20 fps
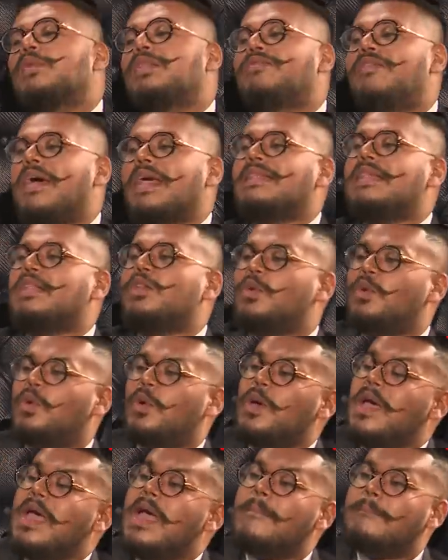over the fact that, you
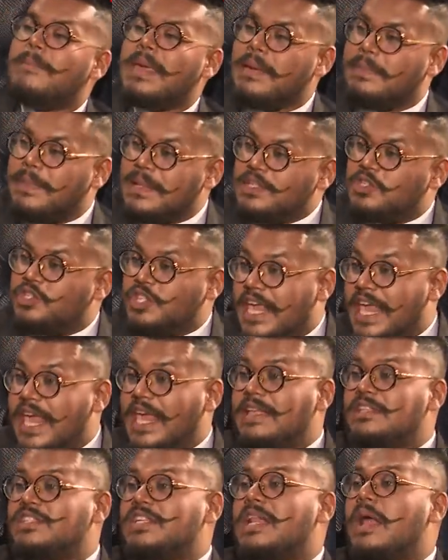know, people
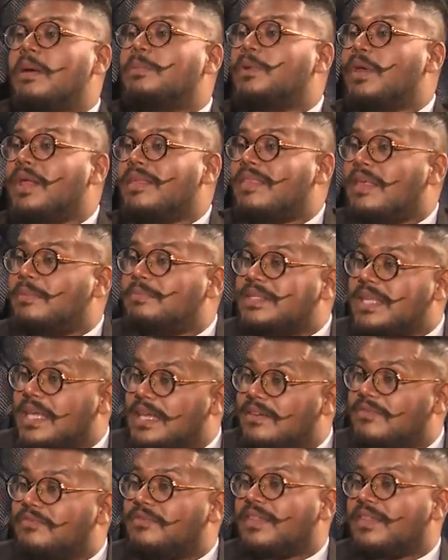change and upgrade themselves